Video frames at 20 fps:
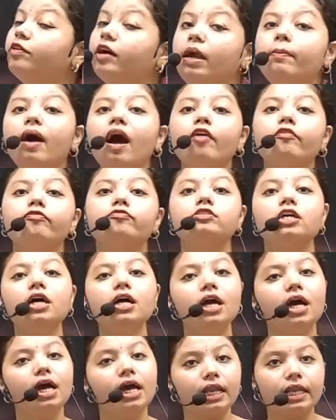after
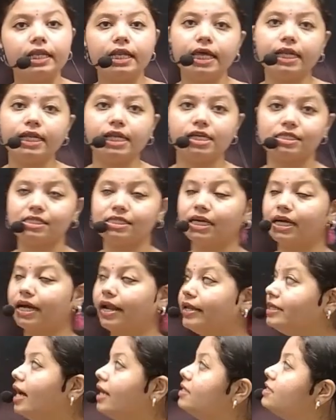did is the correct
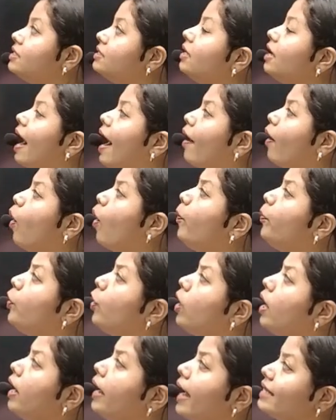answer. I hope you all are
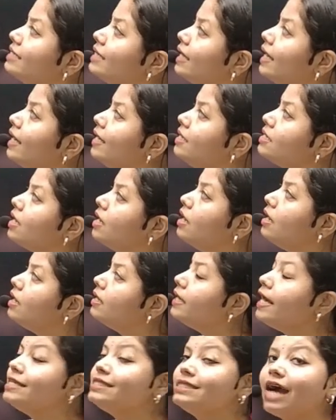getting it. Yes,
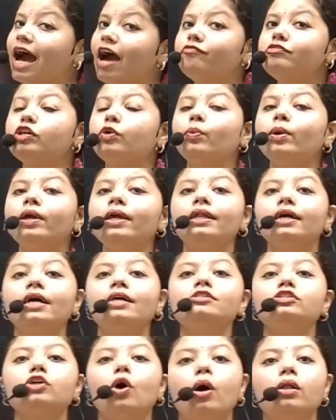after we learned
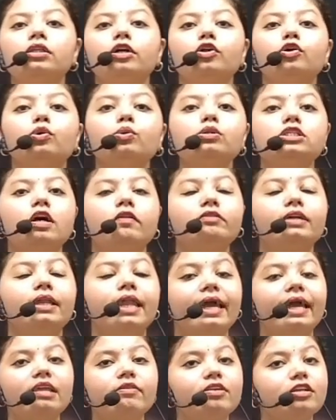all the rules of the negative
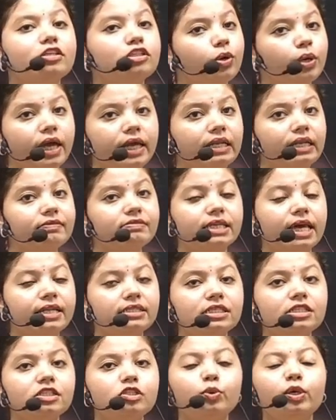interrogative sentence,
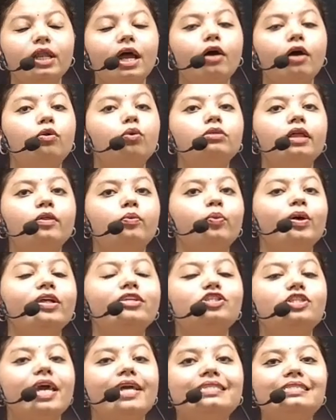we now know that which
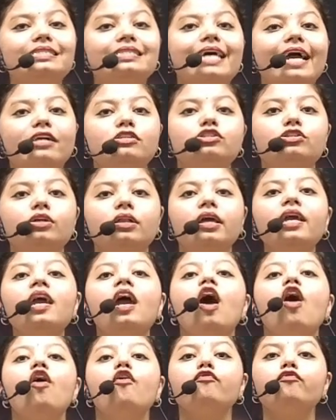tense is actually
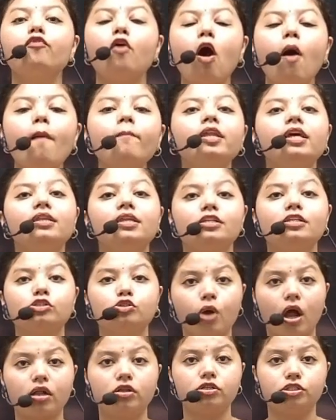formed in the
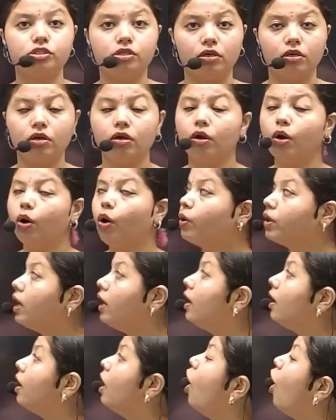structure, okay,
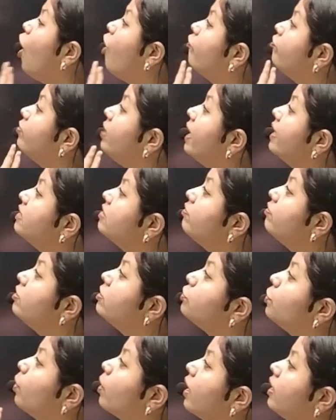of negative
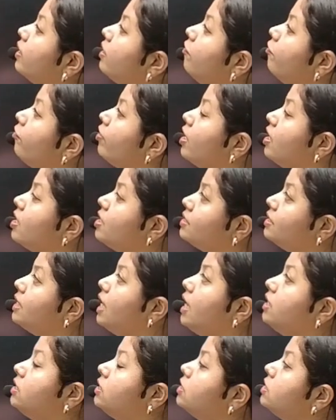interrogative
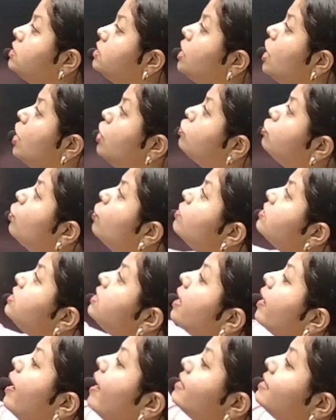sentence. Choose the
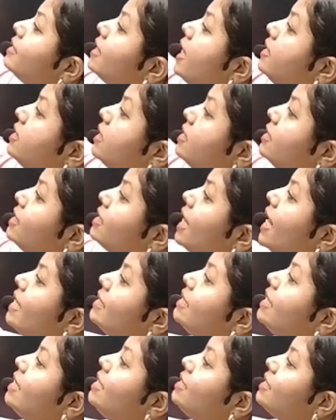correct sentence.
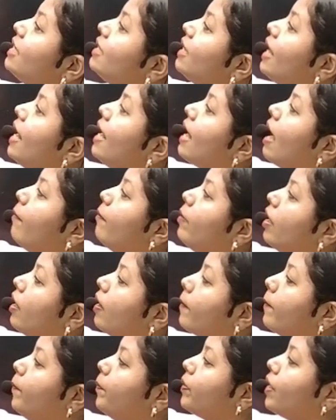Isn't they coming?
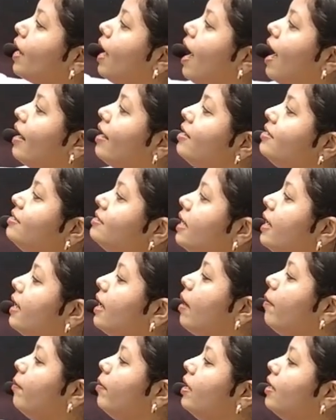Aren't they
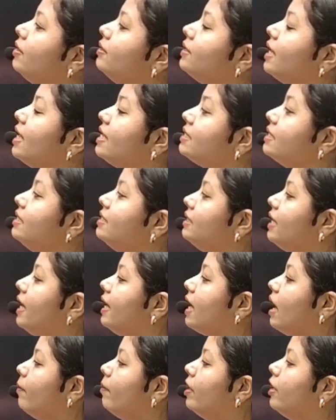coming? Doesn't they
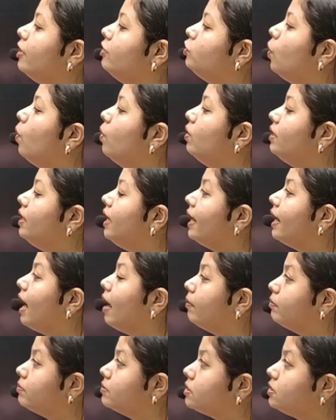coming? Don't they
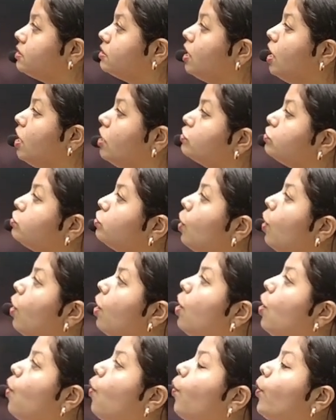comes? So,
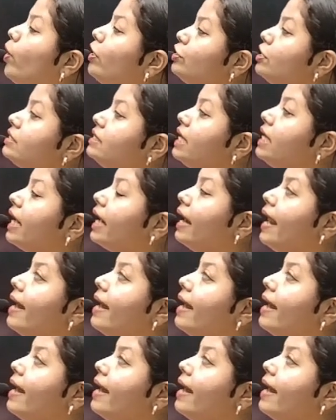which is the correct